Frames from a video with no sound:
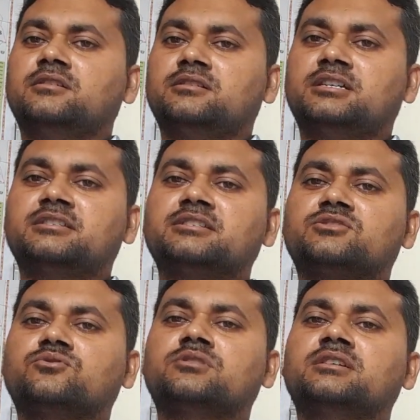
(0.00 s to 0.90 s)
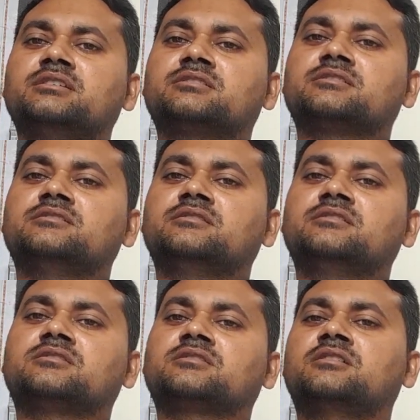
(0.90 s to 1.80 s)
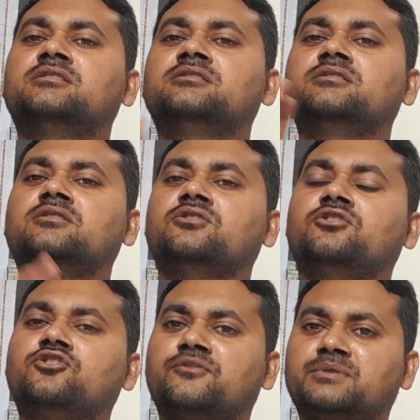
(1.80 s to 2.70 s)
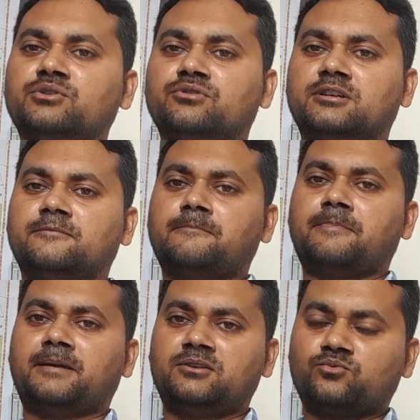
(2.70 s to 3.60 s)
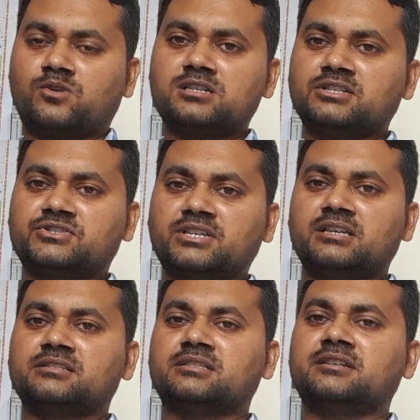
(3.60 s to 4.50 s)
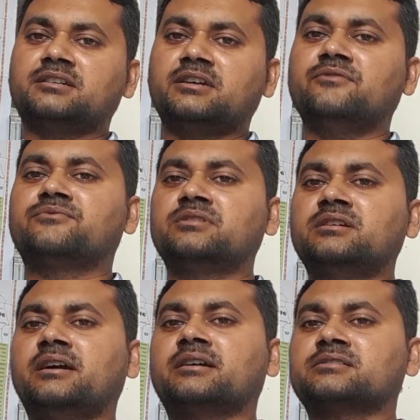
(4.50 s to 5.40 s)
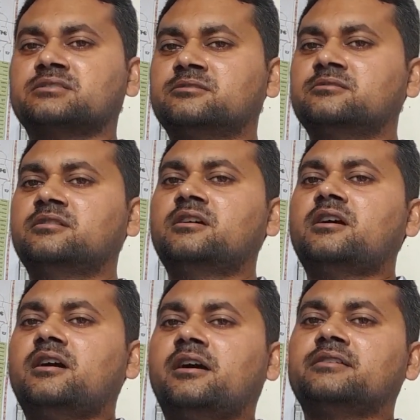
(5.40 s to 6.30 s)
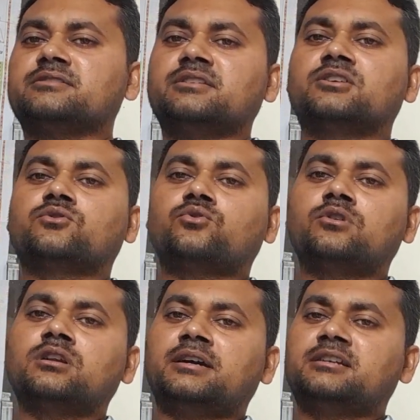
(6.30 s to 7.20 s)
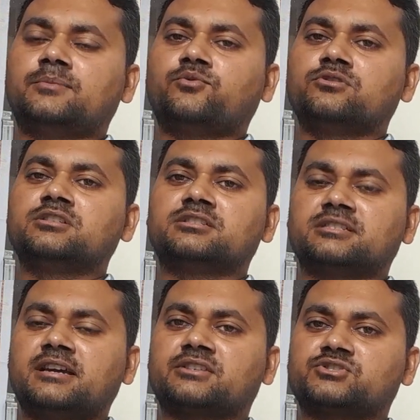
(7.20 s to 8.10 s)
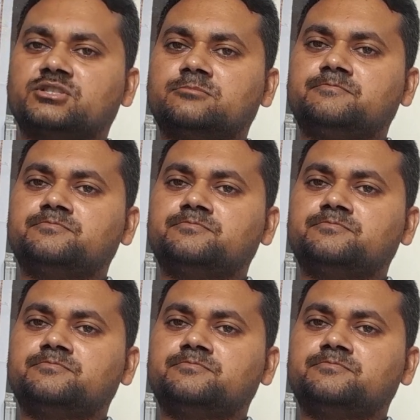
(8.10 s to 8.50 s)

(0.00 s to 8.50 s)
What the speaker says: that is known as the third law of Newton. And what it says that every action has equal and opposite reaction.